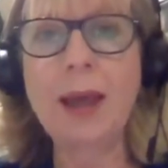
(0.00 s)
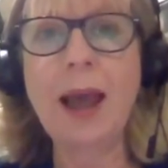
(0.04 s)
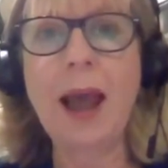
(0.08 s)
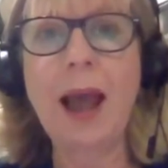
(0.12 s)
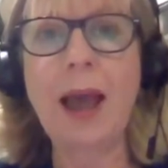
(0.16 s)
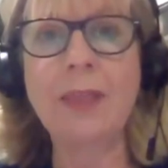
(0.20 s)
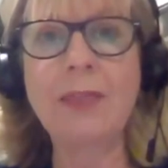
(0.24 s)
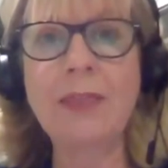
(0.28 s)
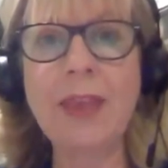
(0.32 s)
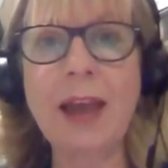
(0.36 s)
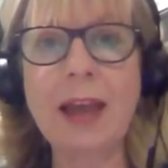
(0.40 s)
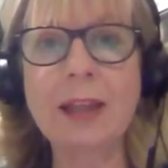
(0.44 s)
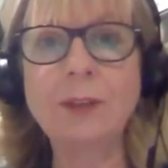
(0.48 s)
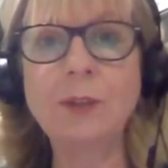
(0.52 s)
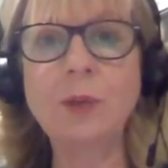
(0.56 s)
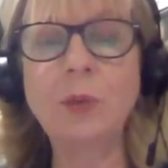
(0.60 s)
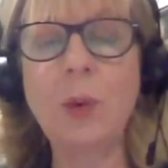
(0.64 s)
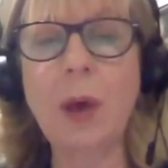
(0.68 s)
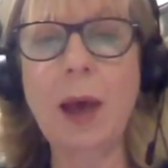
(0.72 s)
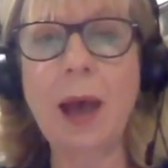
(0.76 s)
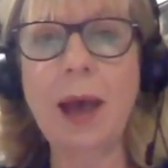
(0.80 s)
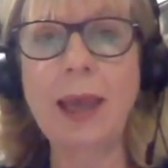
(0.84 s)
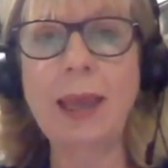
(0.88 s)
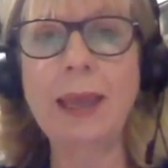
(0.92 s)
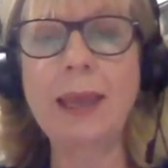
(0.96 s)
And that's
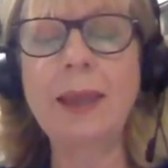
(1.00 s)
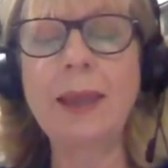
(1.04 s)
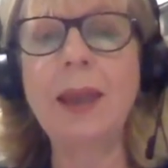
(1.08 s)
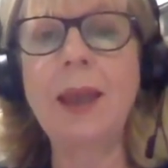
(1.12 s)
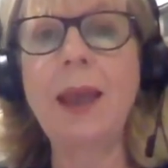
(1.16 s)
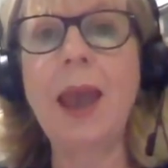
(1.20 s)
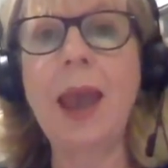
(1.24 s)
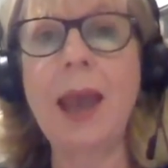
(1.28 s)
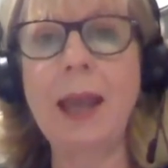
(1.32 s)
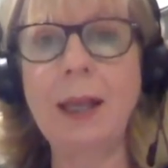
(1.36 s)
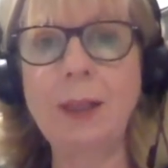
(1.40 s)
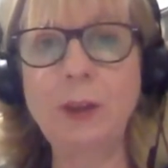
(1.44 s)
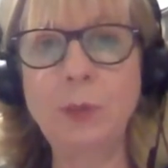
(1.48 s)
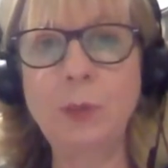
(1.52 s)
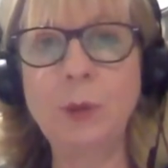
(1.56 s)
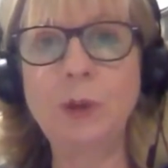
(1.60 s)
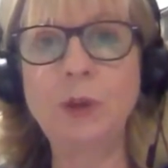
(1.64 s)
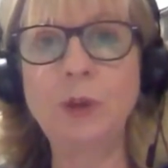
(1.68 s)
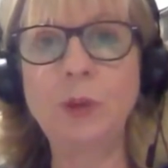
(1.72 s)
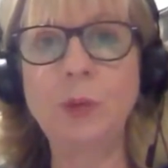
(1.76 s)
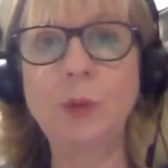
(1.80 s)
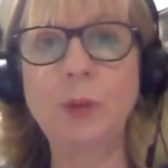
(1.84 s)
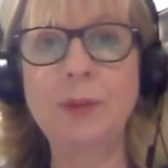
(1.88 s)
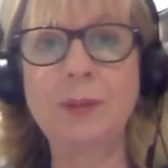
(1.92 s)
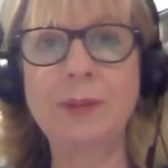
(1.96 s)
why
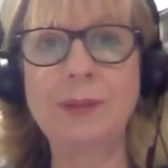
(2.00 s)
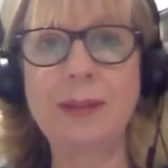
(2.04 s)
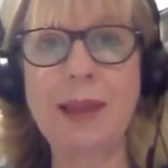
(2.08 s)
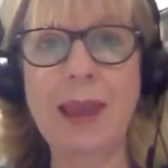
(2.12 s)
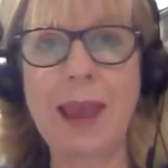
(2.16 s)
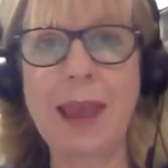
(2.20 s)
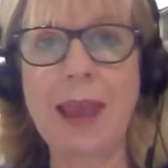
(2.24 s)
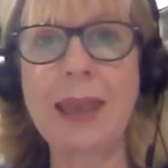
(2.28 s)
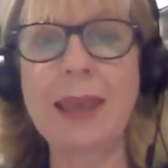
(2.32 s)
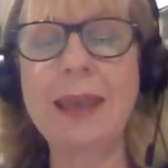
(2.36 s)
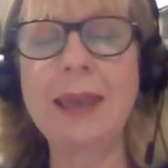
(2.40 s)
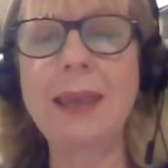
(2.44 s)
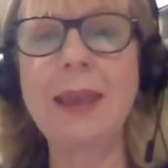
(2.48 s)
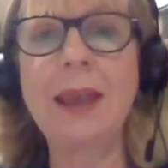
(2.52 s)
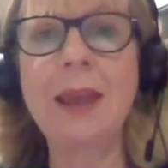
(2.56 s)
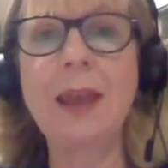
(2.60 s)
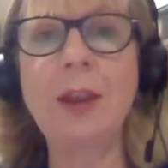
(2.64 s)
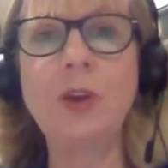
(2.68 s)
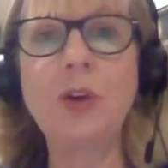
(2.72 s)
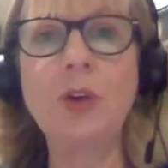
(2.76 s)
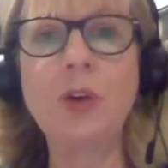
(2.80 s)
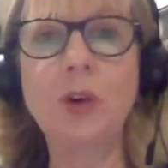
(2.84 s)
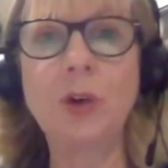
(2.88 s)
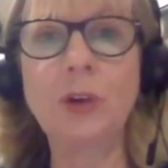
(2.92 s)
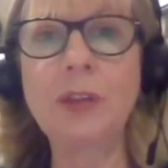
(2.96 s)
experts would say
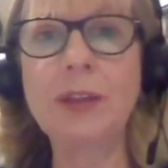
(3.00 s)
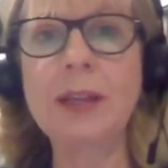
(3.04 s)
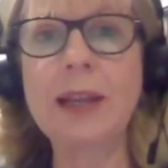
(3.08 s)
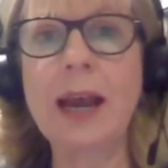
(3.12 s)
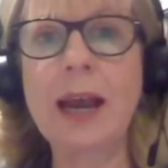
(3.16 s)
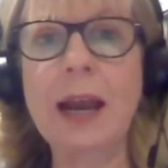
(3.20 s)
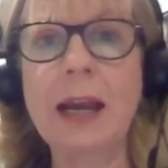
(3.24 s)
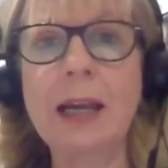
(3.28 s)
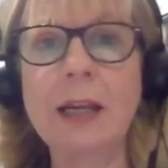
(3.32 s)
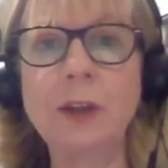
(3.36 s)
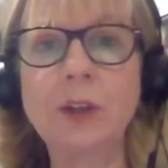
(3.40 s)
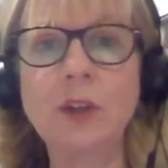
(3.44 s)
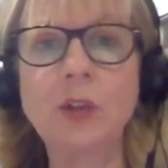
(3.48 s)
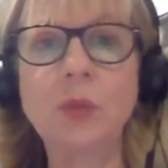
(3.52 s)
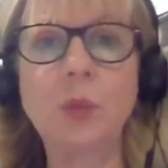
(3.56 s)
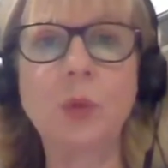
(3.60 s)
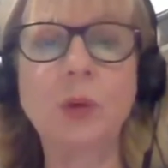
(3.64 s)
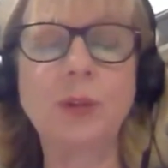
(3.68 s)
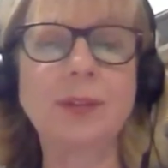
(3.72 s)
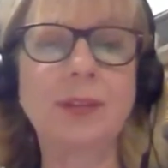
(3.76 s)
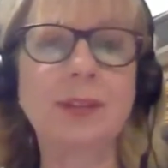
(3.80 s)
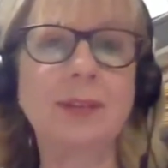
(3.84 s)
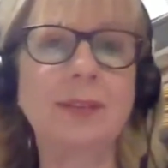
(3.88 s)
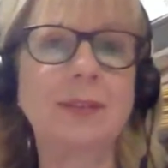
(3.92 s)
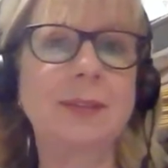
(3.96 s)
Northern Ireland
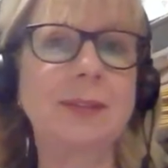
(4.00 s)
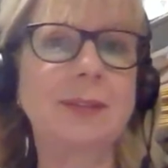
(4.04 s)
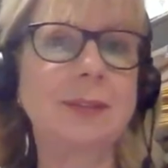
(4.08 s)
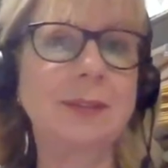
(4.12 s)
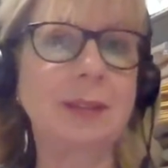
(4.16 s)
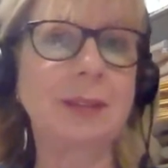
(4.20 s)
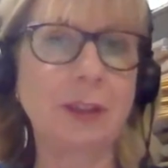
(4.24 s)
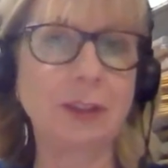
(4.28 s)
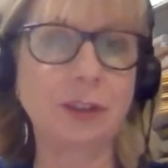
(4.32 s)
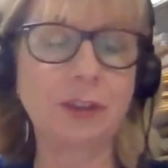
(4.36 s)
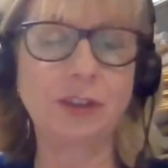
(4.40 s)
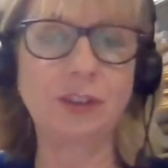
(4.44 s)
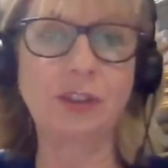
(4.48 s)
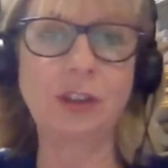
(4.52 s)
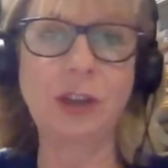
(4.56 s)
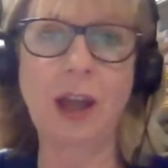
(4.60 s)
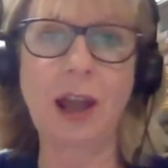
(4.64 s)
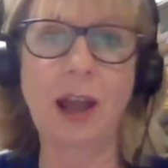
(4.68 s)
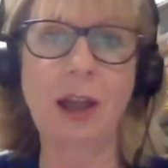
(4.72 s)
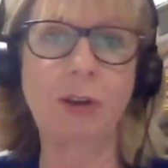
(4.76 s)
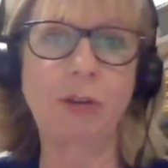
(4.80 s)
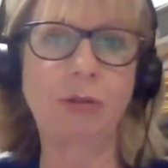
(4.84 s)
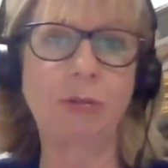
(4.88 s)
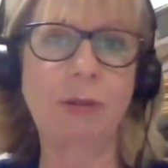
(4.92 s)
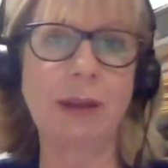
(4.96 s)
was at such
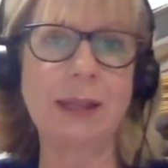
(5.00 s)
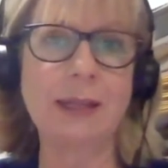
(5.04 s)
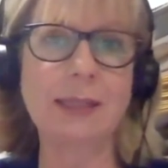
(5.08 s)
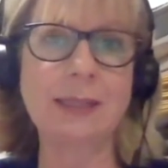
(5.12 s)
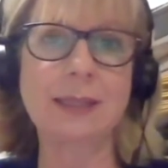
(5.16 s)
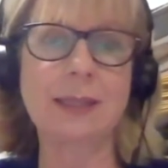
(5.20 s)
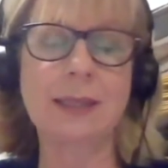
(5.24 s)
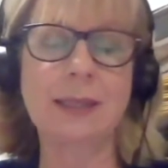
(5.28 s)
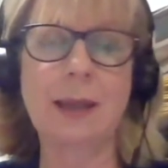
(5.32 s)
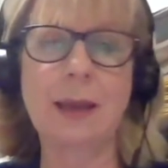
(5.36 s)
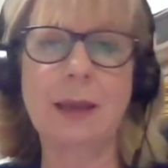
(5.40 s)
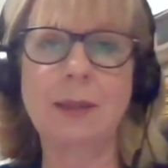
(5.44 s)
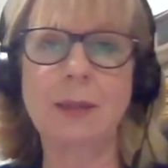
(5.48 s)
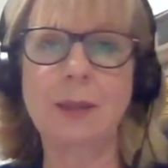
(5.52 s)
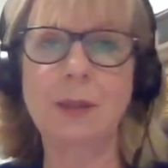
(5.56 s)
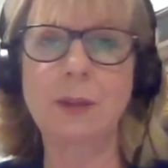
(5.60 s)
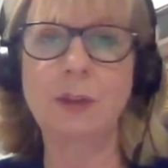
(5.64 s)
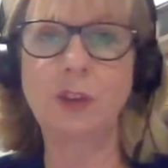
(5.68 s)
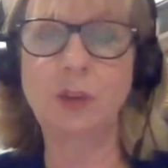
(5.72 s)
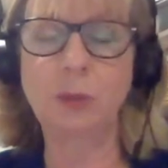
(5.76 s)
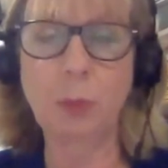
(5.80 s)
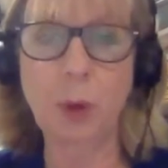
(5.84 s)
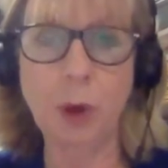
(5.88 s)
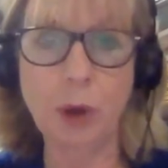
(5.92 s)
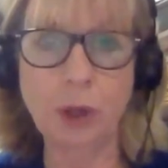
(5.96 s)
a great
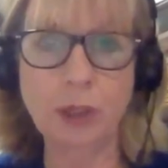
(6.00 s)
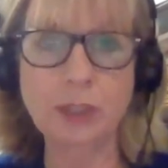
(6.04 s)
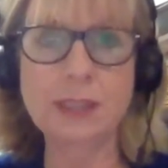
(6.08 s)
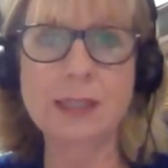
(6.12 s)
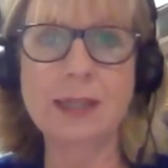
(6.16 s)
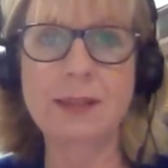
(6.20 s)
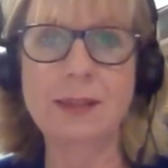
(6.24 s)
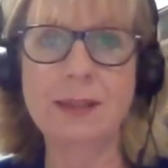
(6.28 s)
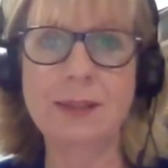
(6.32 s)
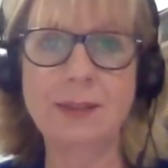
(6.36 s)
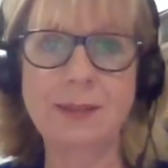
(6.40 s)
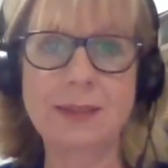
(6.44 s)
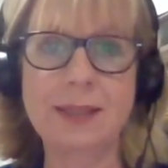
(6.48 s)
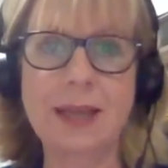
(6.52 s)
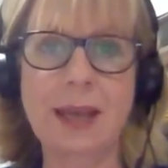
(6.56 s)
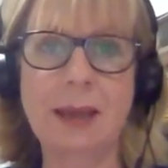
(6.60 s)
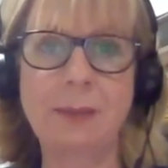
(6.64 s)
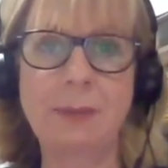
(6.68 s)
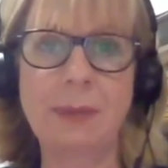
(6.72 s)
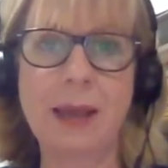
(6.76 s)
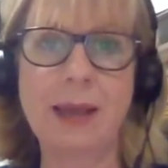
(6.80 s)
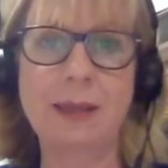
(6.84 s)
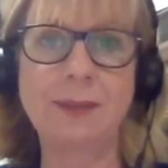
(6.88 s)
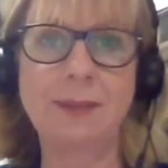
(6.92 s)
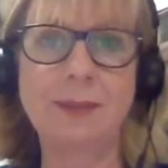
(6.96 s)
spot this time
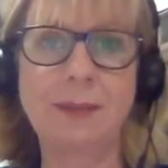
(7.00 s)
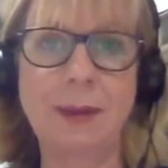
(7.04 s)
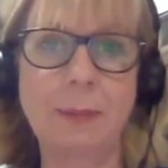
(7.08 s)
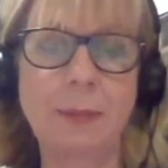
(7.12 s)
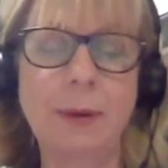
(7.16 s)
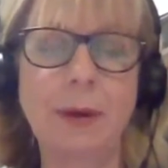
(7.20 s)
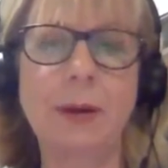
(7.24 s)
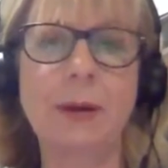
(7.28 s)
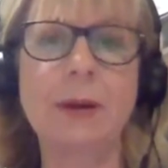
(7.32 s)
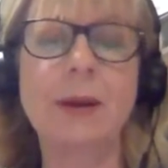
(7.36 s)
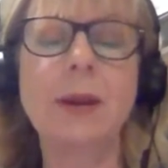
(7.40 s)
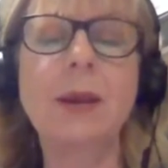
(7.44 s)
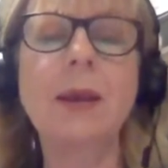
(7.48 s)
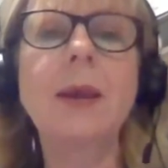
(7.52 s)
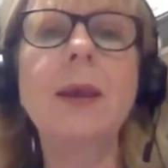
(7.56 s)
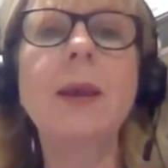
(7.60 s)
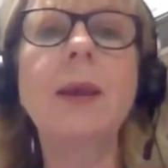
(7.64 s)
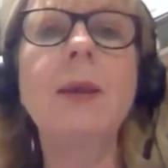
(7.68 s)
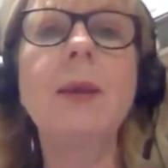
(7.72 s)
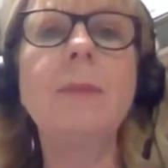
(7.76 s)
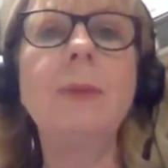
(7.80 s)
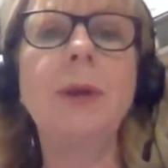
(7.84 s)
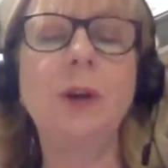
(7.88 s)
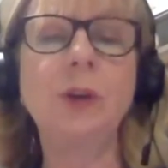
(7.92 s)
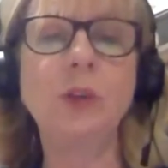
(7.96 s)
last summer
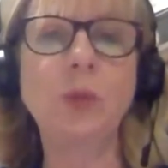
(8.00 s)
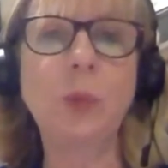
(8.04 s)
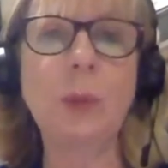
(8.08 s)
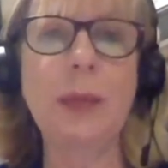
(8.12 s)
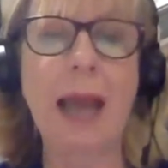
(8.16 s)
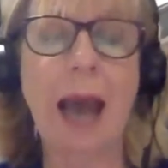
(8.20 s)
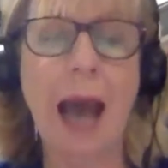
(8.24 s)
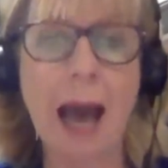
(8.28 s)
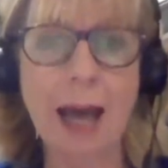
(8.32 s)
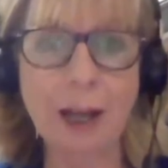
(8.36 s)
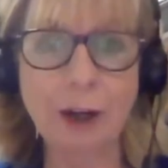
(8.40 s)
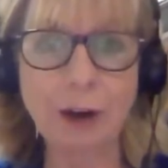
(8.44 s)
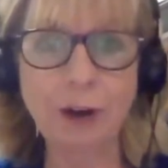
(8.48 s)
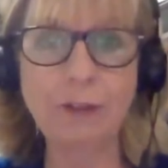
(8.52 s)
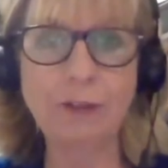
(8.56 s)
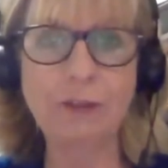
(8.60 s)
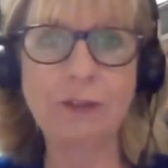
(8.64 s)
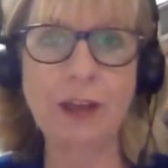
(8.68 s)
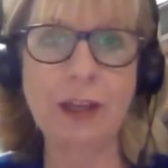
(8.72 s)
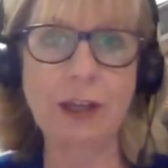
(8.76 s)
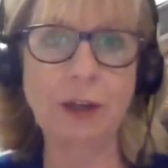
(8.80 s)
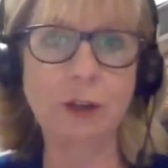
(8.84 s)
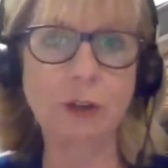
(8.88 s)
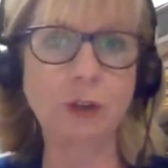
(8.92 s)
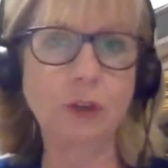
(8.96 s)
because we had our
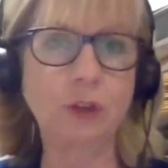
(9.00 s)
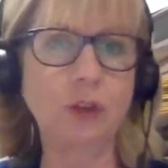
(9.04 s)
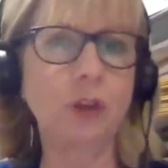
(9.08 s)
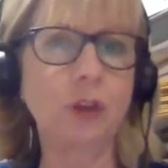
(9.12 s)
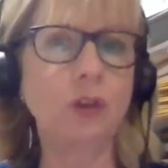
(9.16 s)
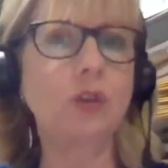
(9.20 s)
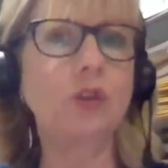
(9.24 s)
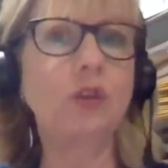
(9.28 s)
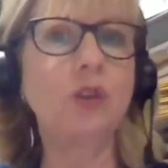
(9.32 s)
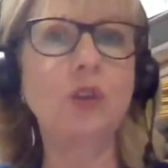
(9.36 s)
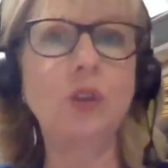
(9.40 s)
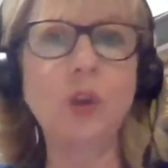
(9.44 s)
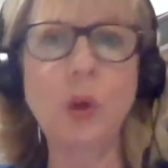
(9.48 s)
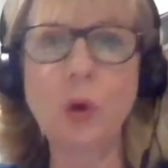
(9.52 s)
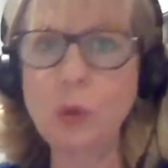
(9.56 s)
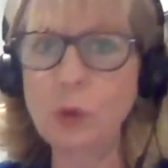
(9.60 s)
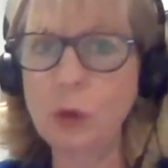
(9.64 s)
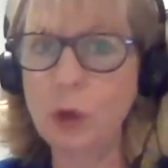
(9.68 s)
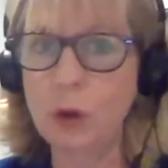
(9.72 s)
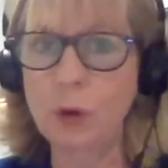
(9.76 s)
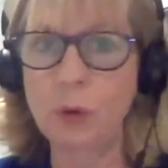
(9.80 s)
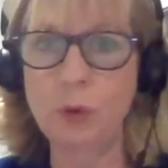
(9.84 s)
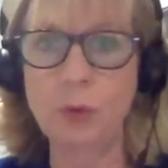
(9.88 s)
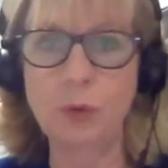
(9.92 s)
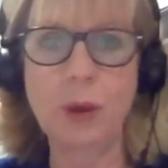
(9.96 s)
figures so
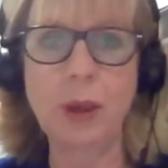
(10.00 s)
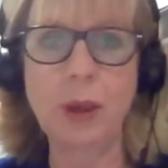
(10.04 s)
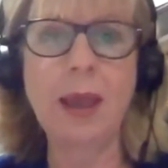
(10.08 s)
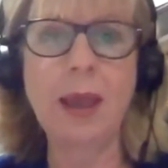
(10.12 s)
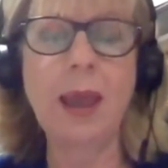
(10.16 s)
low.